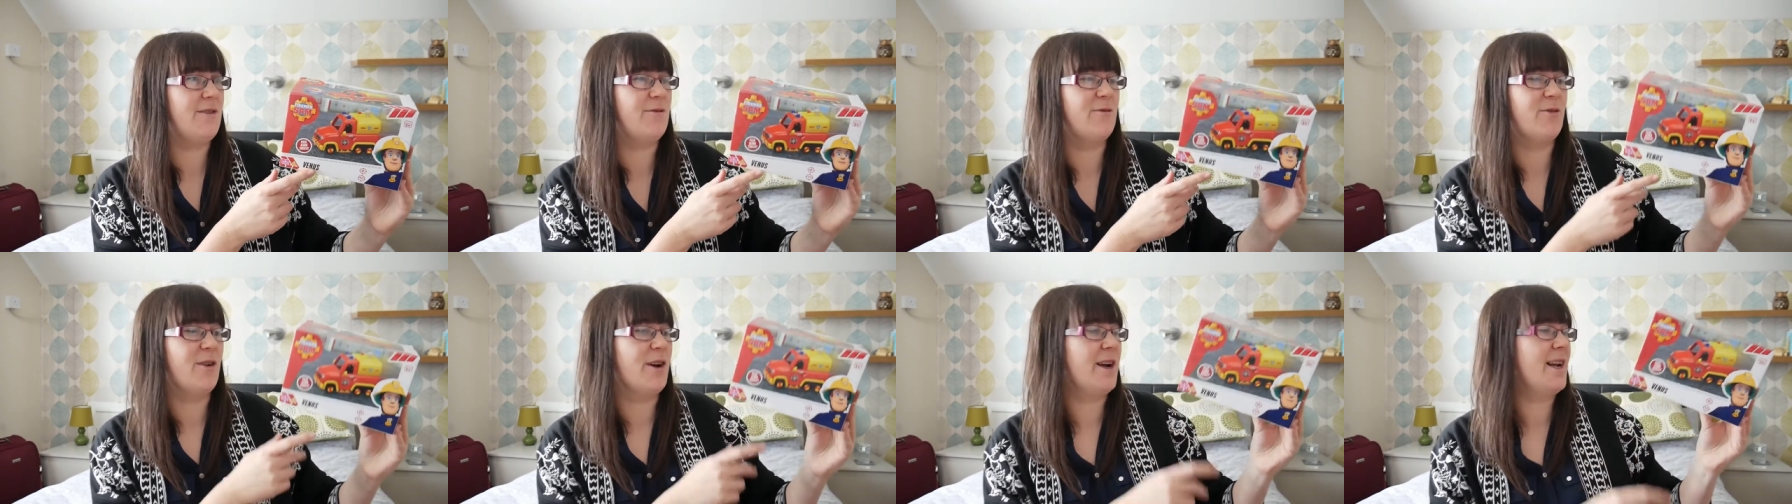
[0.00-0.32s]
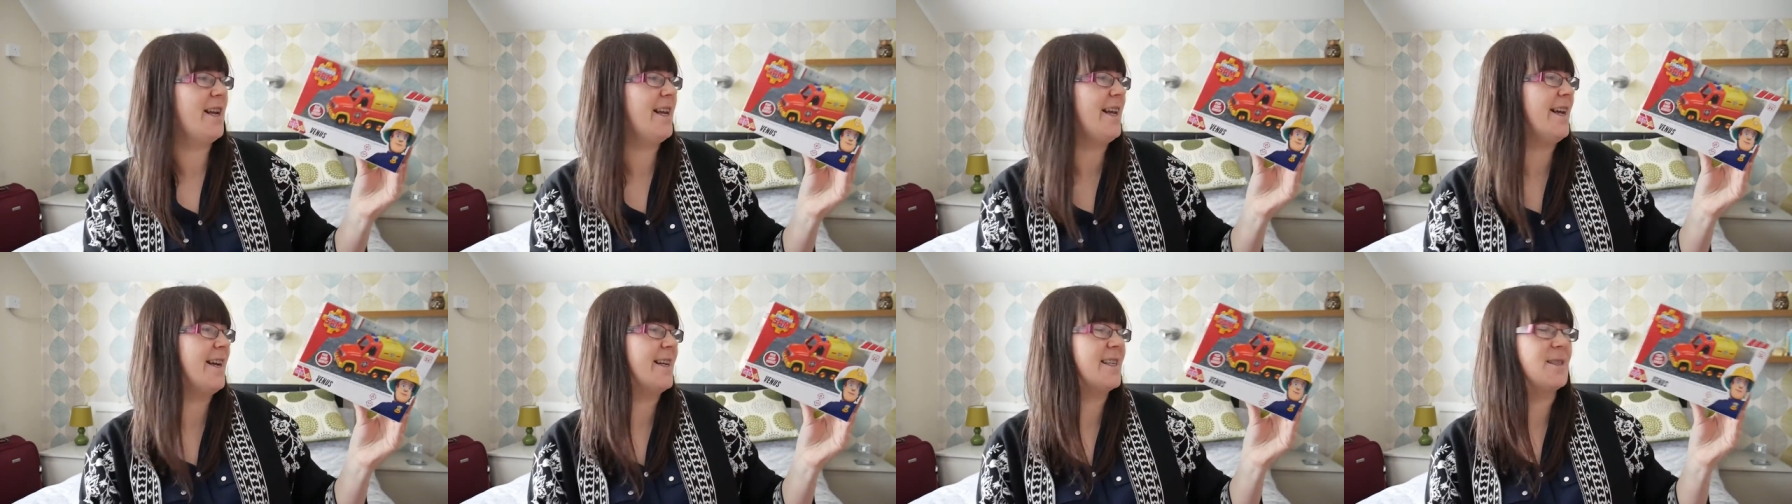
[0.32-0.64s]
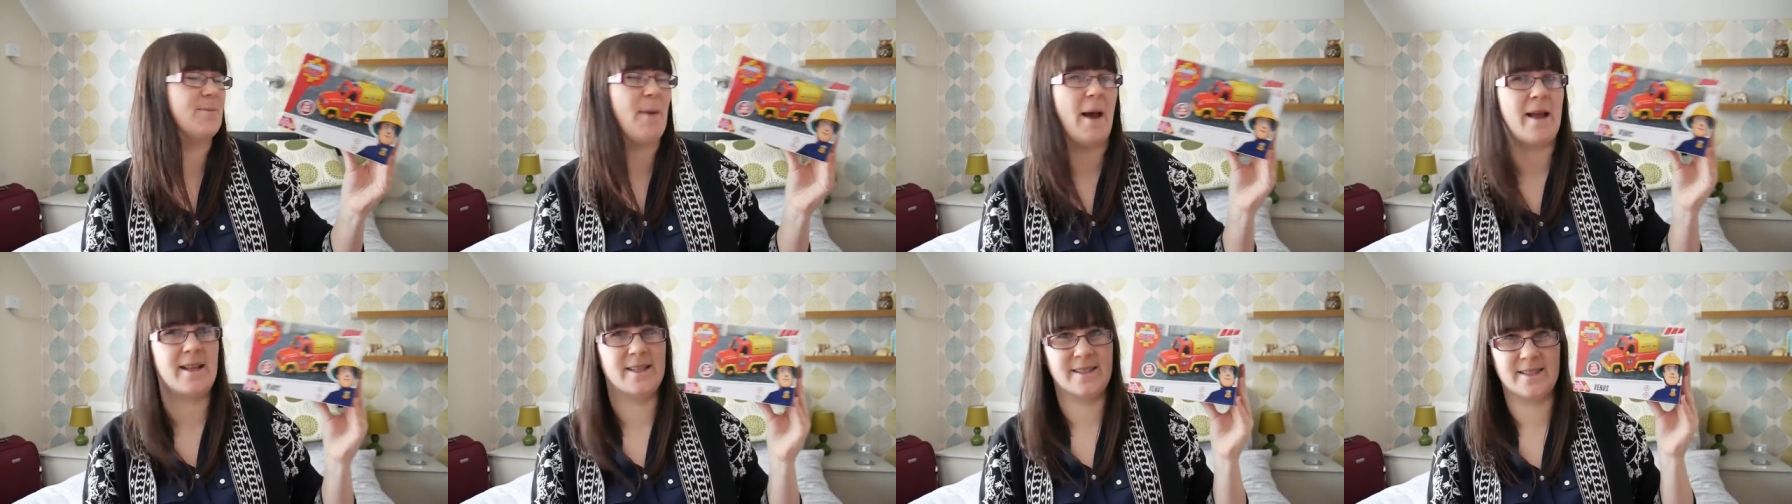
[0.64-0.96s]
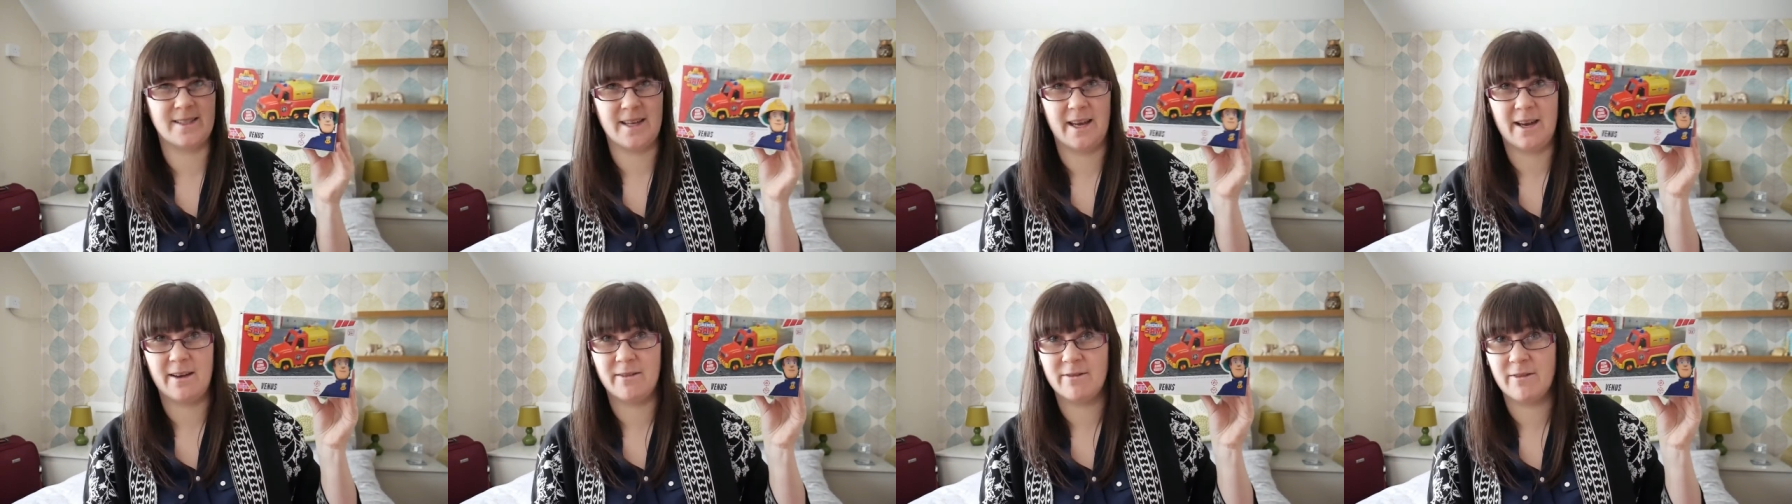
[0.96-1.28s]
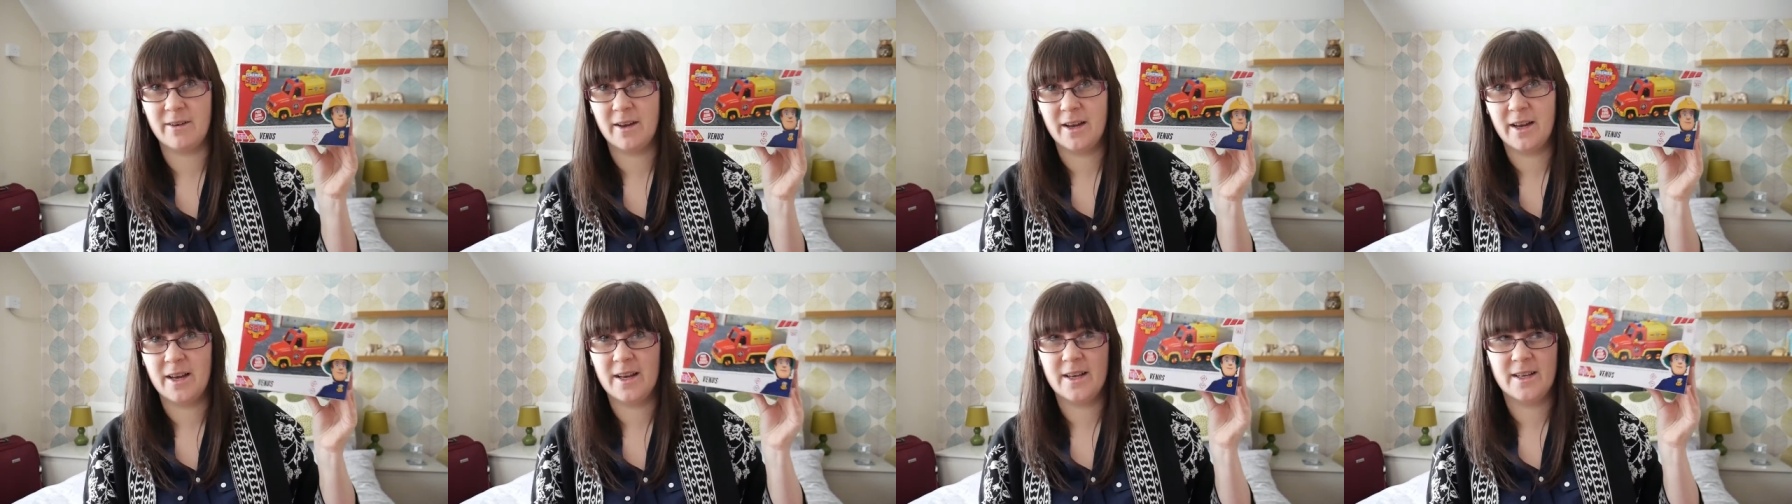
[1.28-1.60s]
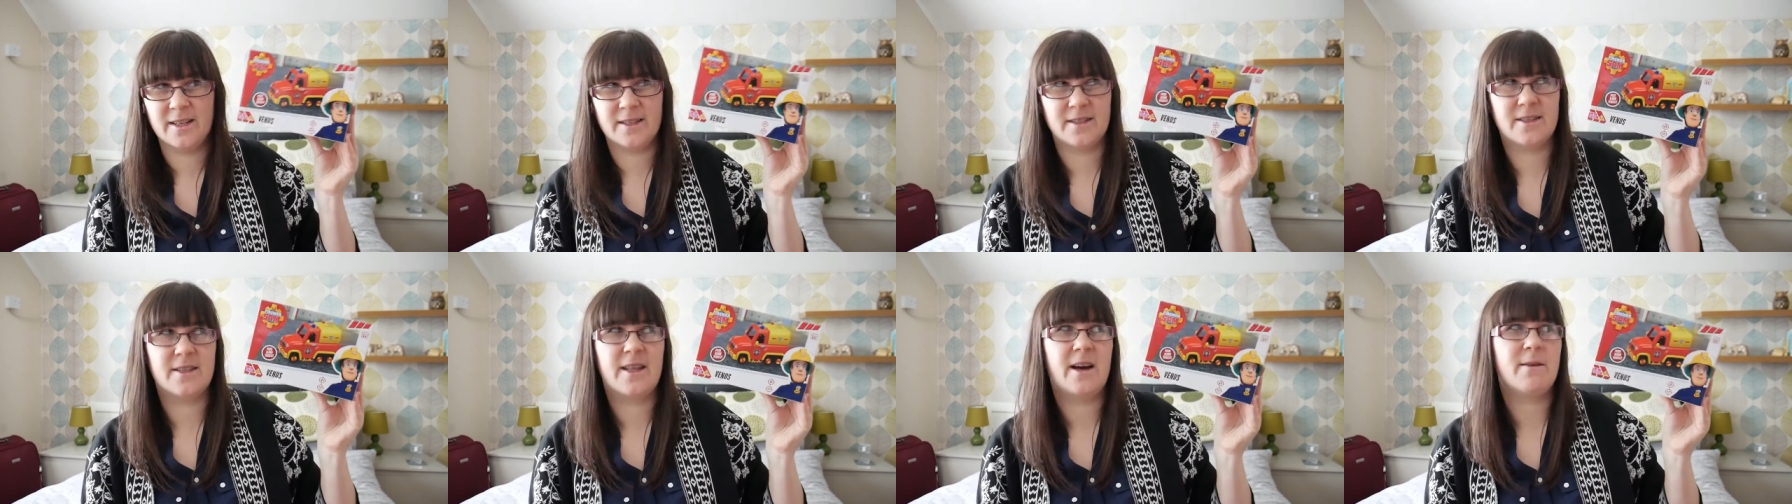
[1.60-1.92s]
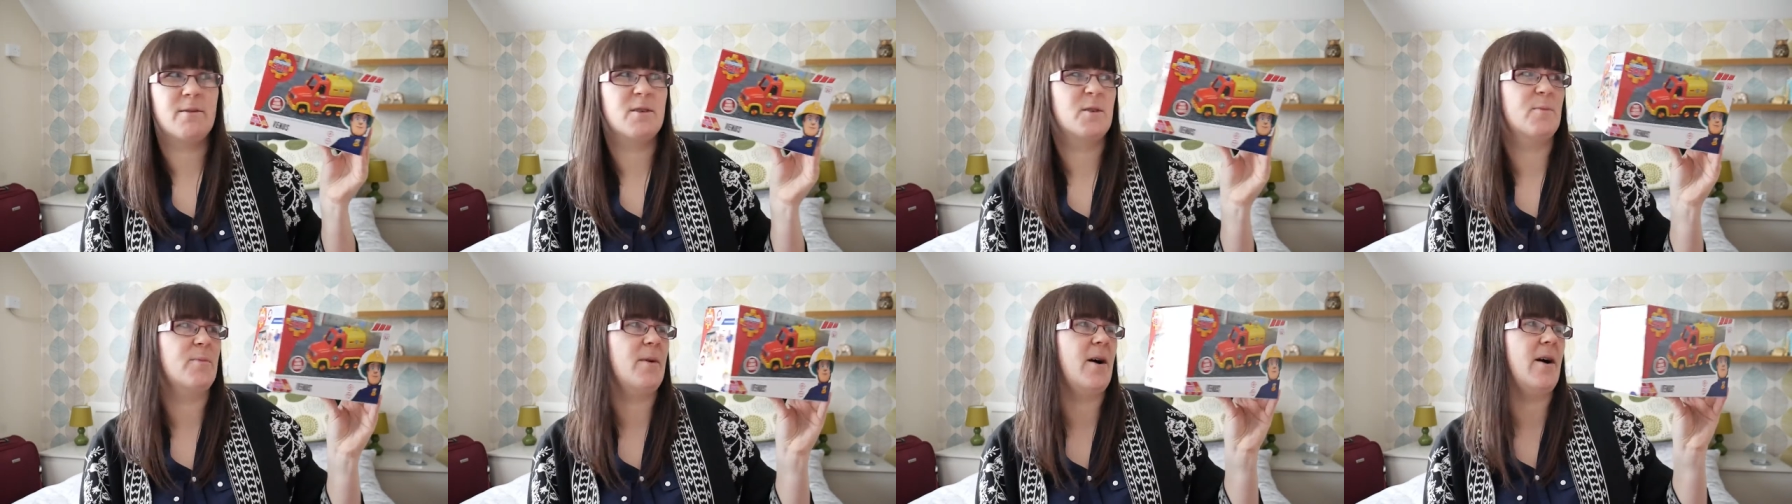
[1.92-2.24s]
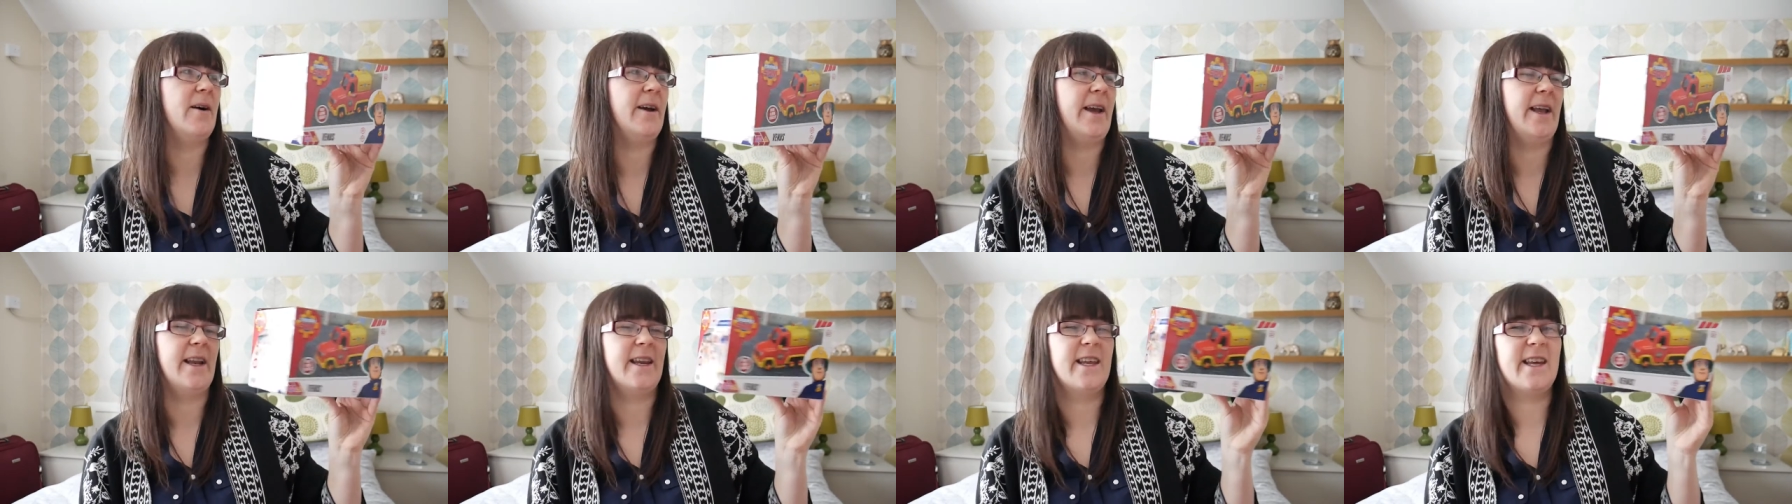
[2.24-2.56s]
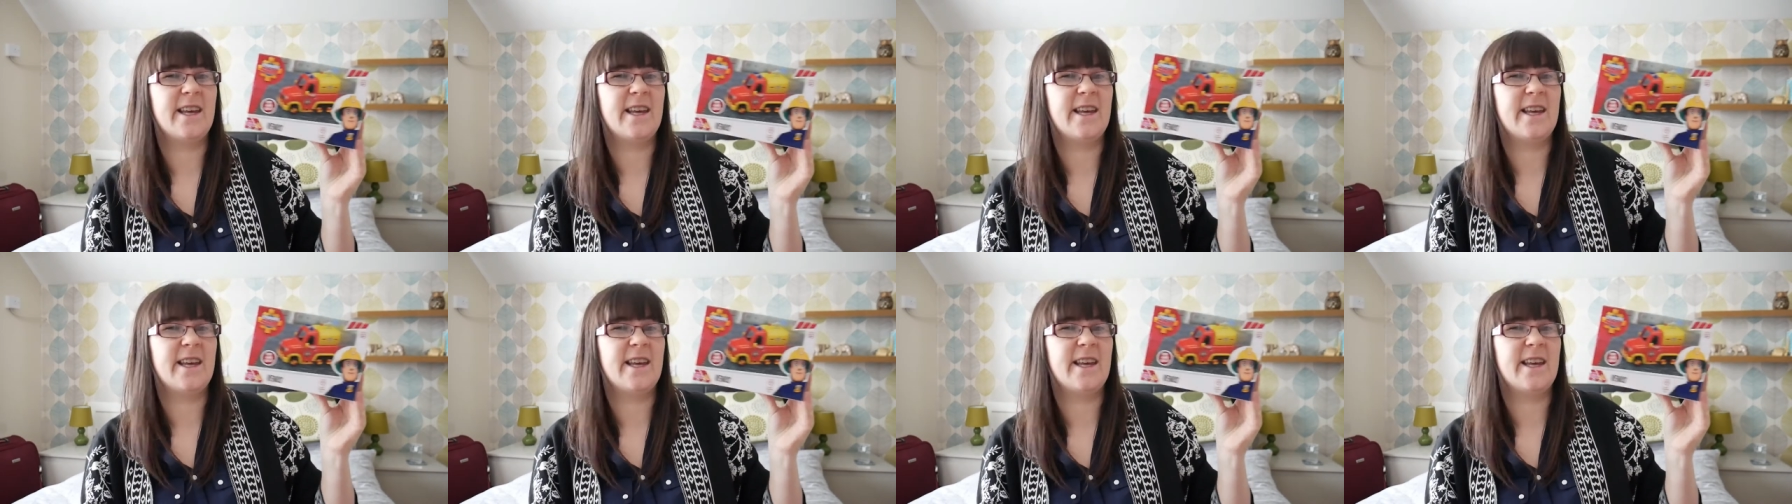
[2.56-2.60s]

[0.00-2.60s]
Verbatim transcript: really expensive. So that was a bargain.